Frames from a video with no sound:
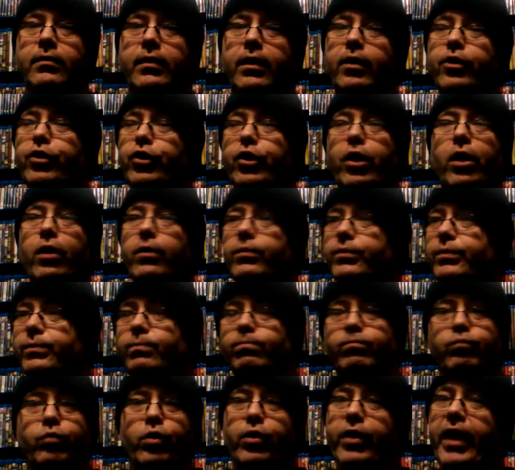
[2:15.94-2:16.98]
you know,
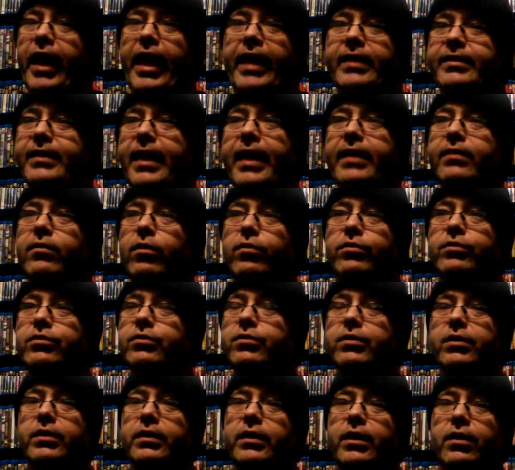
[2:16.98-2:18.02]
you can't take
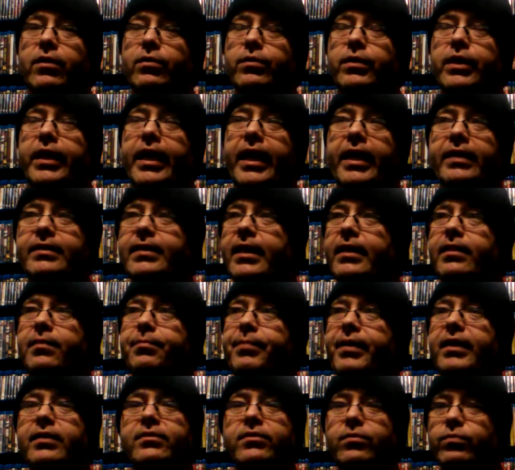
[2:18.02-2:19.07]
those, you know, you can't take the
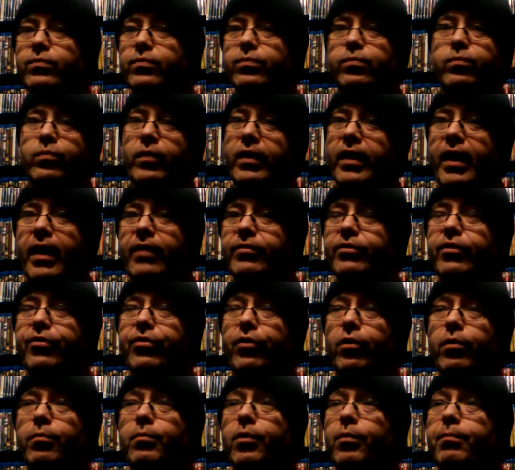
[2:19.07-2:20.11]
pizzas without the
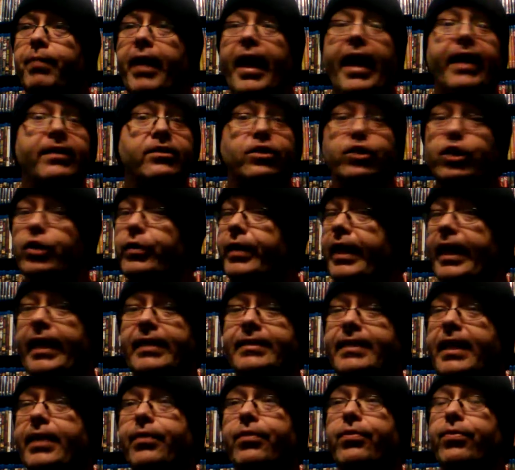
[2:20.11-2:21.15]
thermal bags, and you
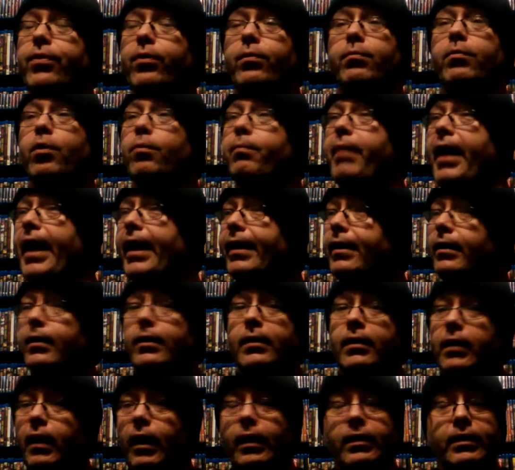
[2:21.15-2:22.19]
can't take the thermal bag
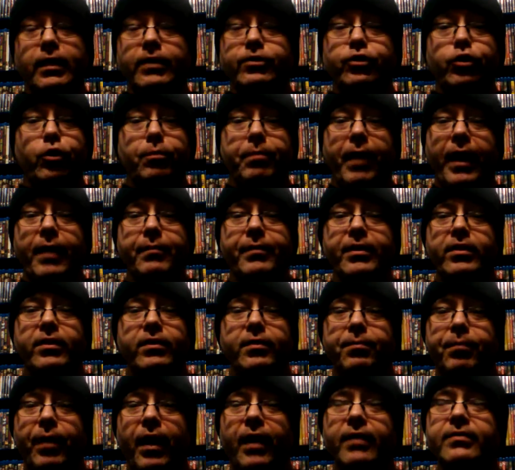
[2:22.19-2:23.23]
unless you pay me
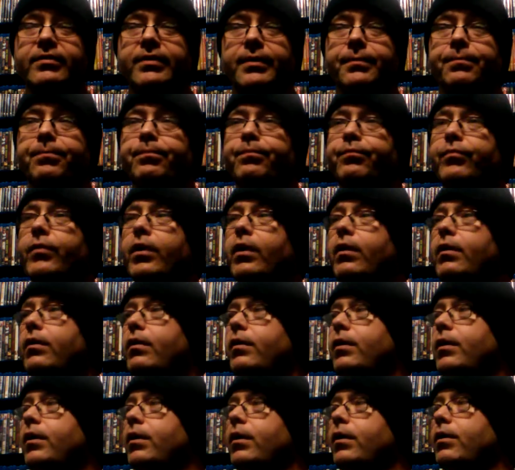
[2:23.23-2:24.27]
the deposit.
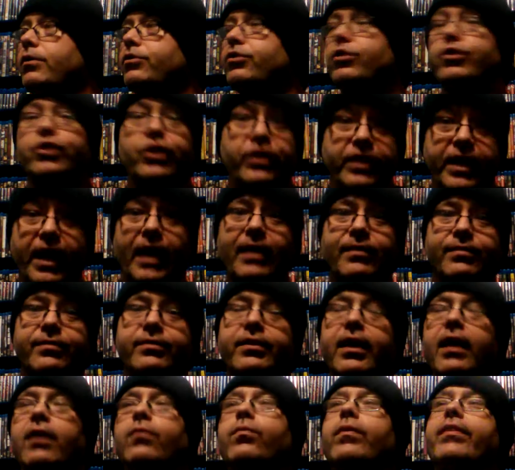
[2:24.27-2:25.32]
So she's kind of
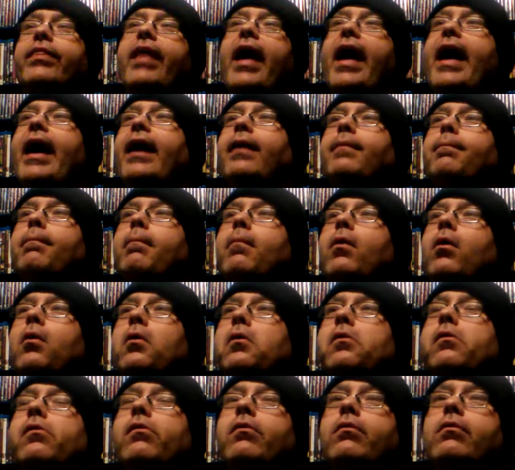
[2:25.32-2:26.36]
stuck with that.
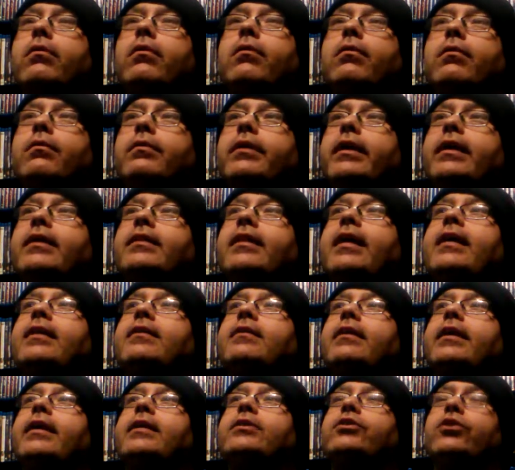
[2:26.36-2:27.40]
And
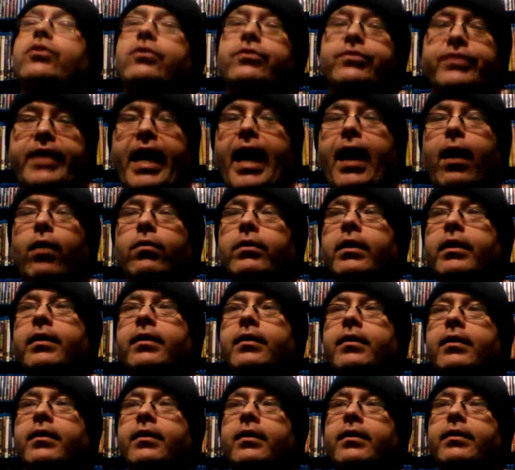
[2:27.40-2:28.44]
then it turns out
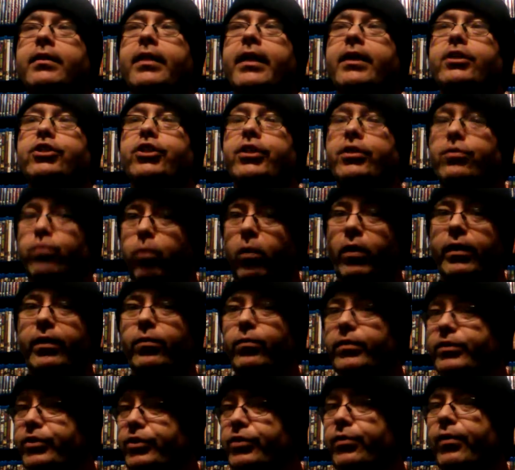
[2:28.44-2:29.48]
that she's
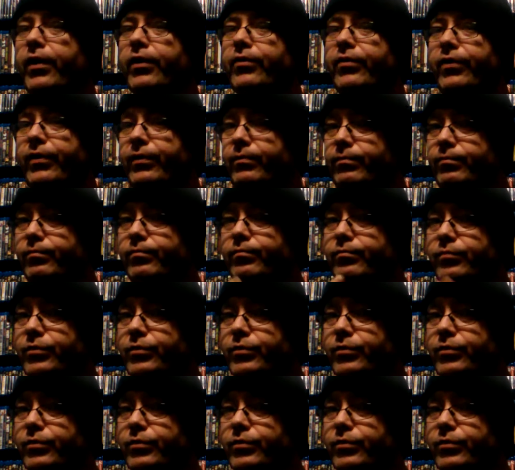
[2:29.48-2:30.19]
working with two other